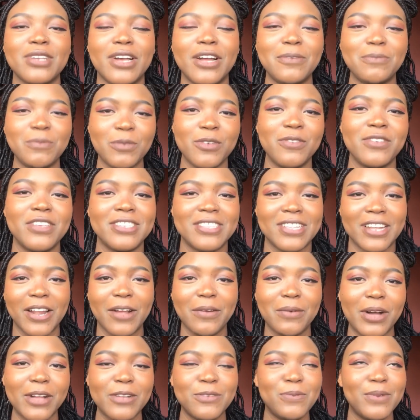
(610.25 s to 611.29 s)
on movies that I
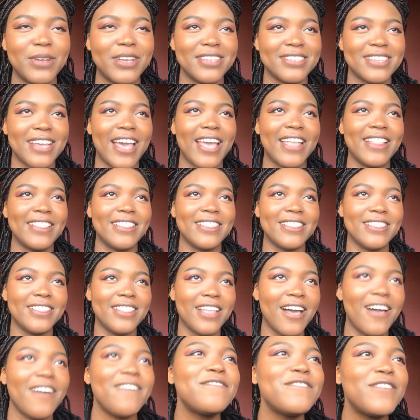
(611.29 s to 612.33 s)
watch because I
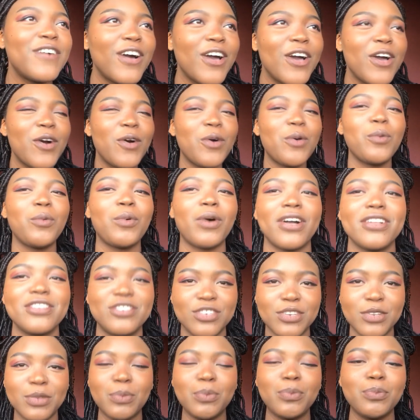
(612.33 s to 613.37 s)
love
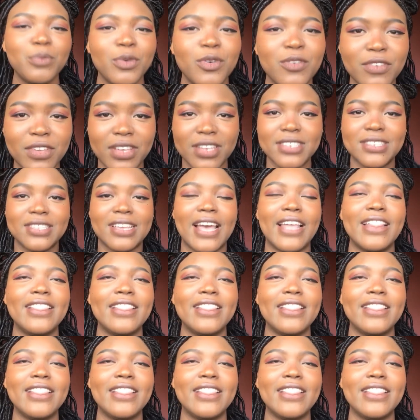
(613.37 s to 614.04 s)
watching movies.